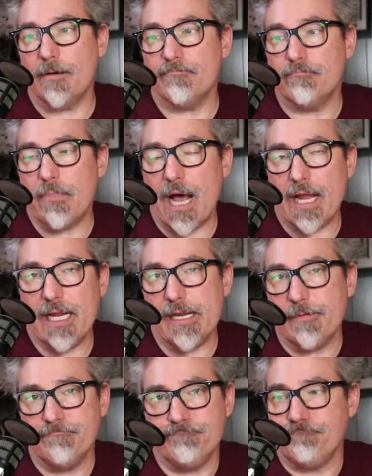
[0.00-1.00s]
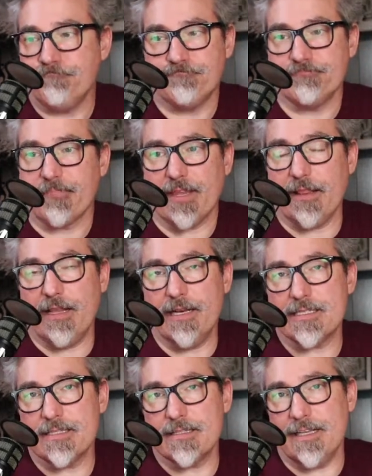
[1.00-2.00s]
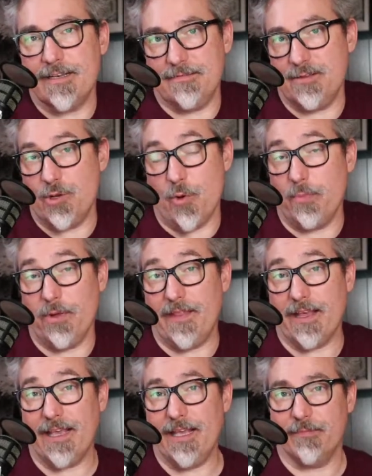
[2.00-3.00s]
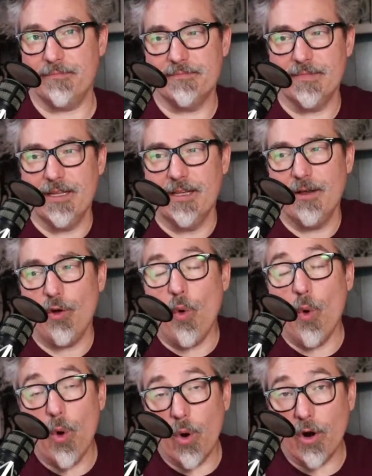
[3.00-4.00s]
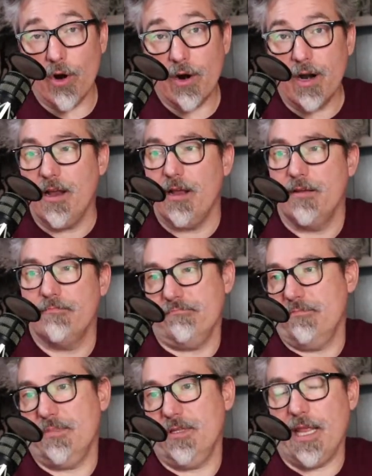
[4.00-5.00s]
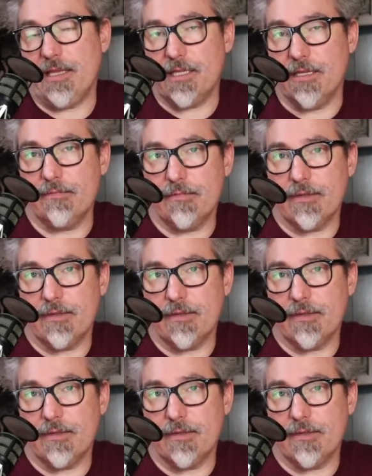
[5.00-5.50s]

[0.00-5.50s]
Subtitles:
mind, then don't play that game, or let the